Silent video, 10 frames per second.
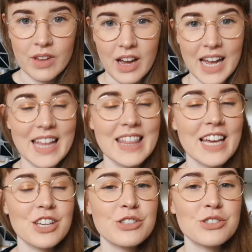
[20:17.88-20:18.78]
Okay,
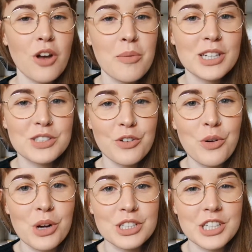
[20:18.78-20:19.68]
thank you so much
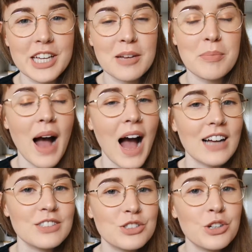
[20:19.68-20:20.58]
for watching
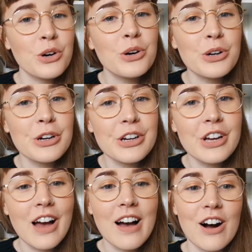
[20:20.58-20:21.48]
part 2
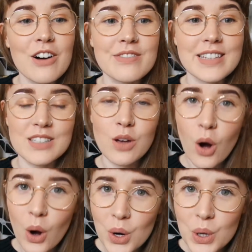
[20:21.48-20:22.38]
of this
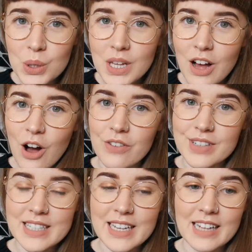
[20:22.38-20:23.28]
haul.
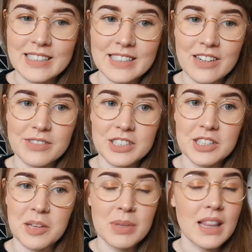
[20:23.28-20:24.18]
Obviously I didn't
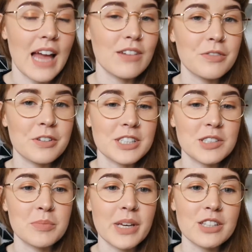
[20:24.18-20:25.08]
originally plan for it
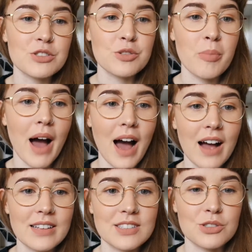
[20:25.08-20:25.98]
to be 2
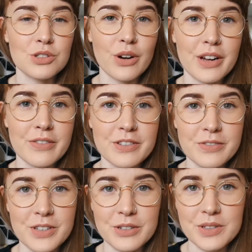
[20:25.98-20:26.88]
parts, so sorry if it
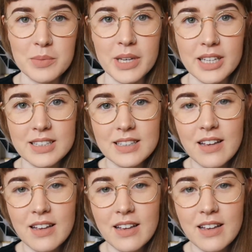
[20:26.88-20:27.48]
feels a bit